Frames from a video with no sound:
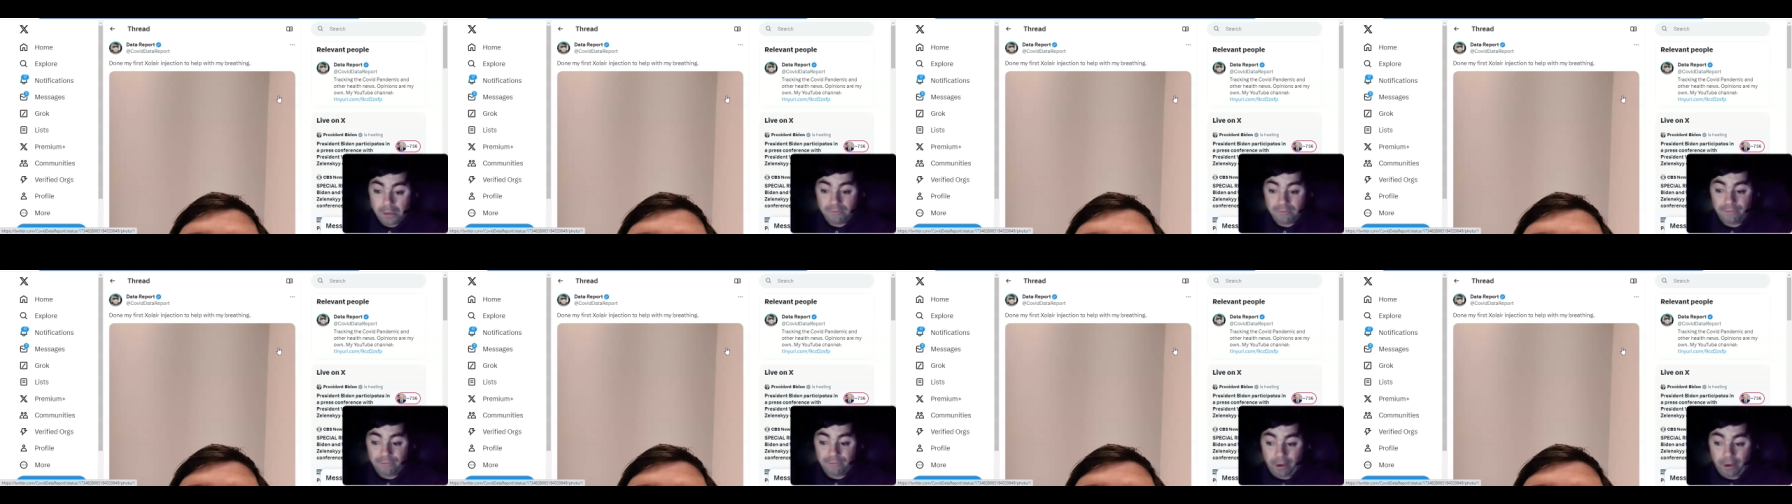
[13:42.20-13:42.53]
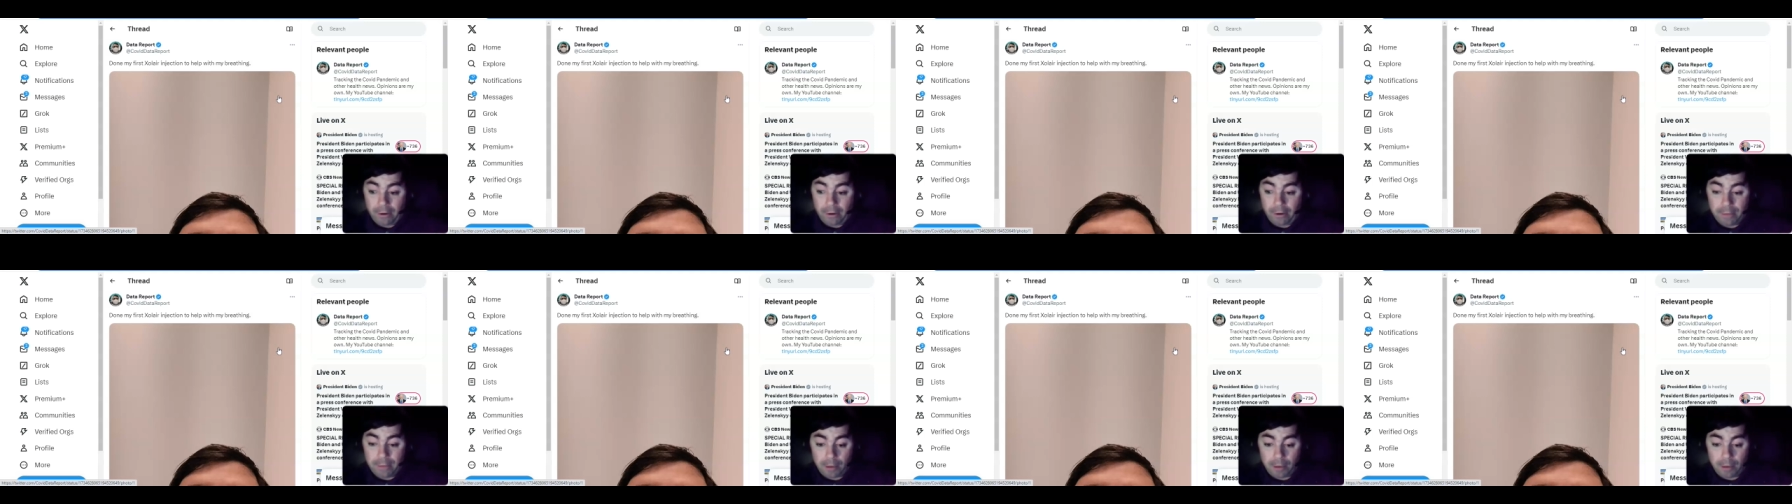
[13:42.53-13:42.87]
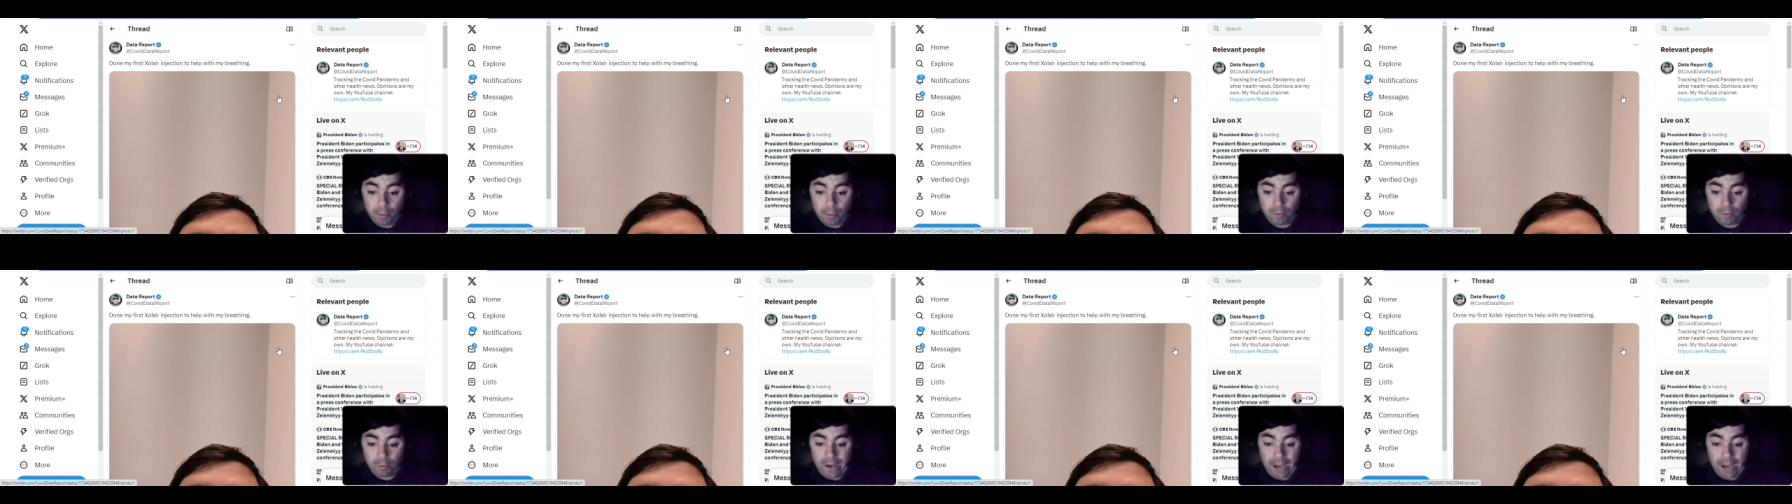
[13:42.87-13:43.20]
very
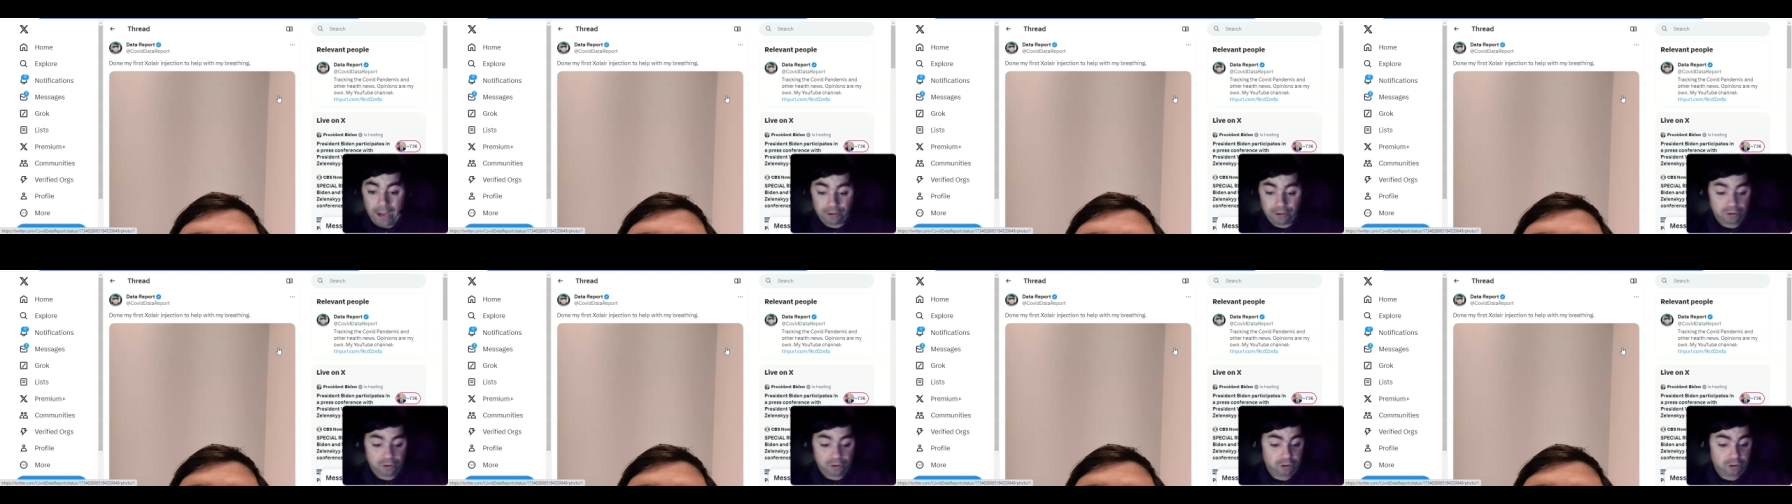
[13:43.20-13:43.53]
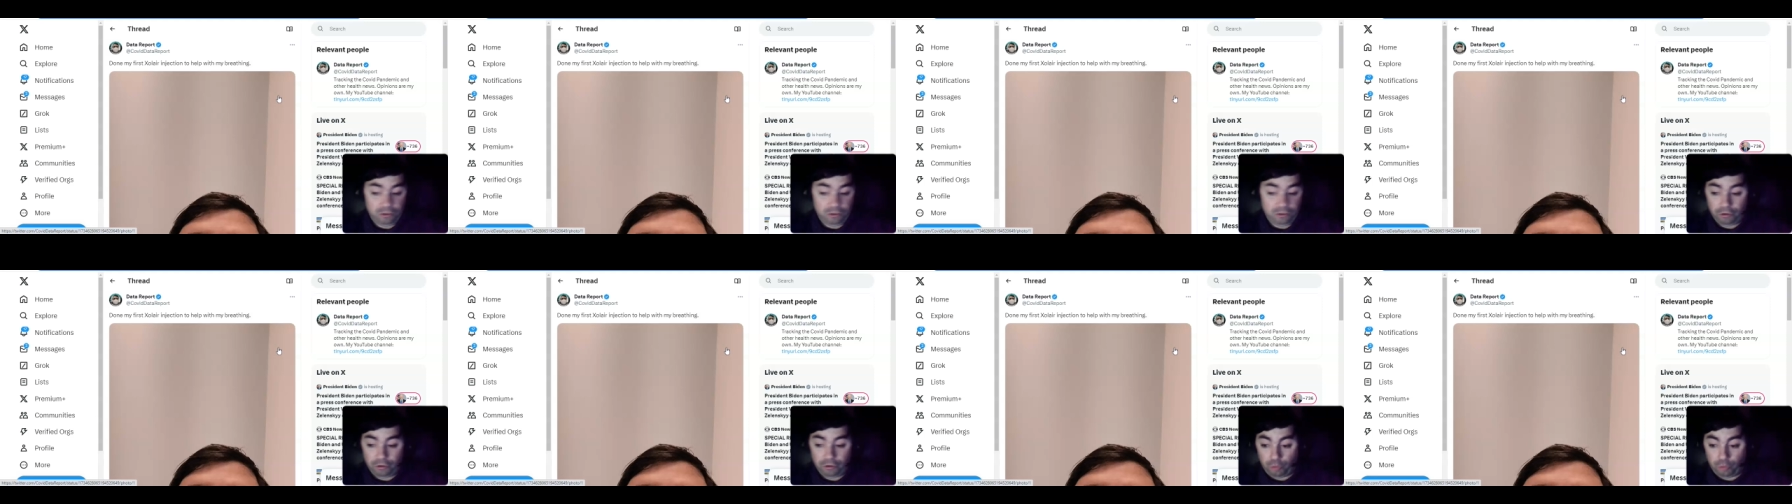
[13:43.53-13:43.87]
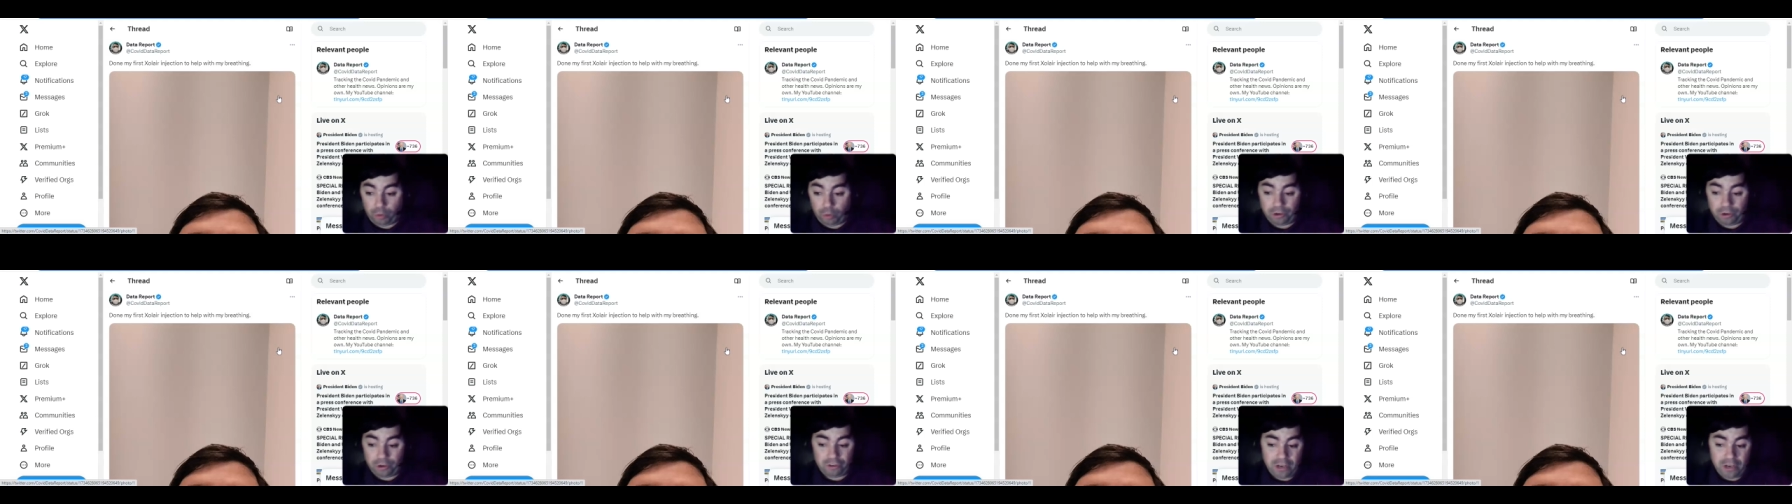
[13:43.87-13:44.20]
minimal reaction, just a
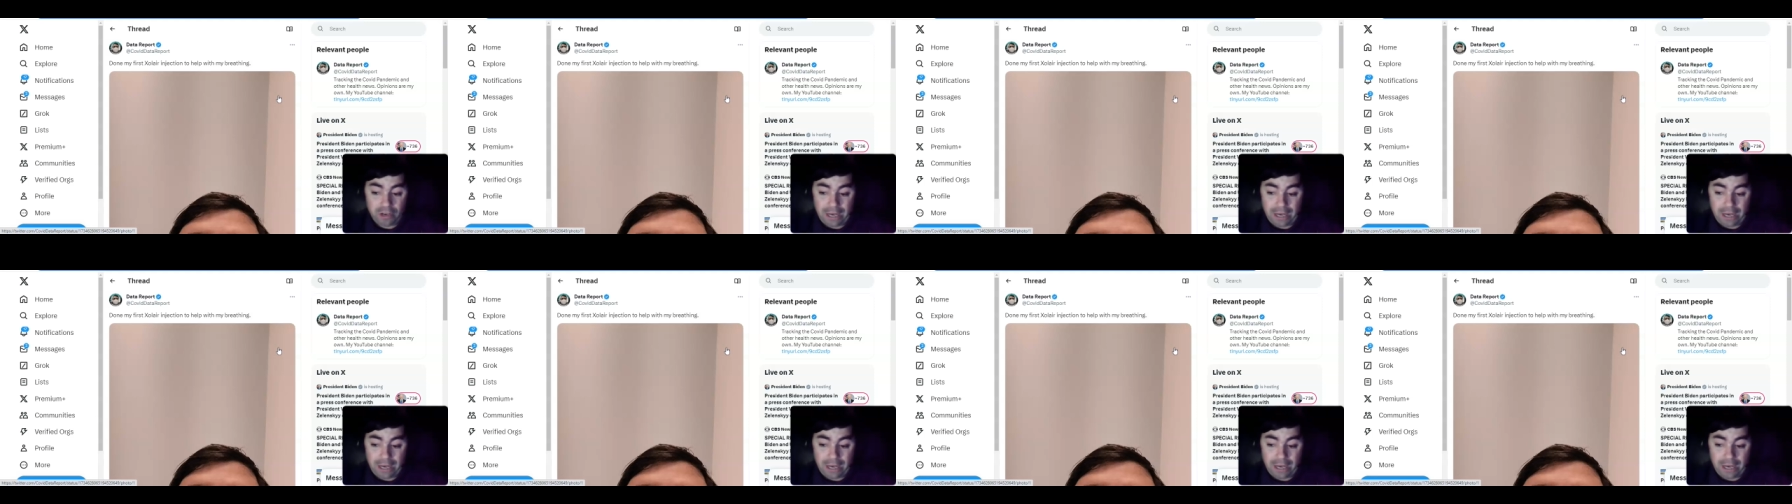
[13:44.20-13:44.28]
soreness in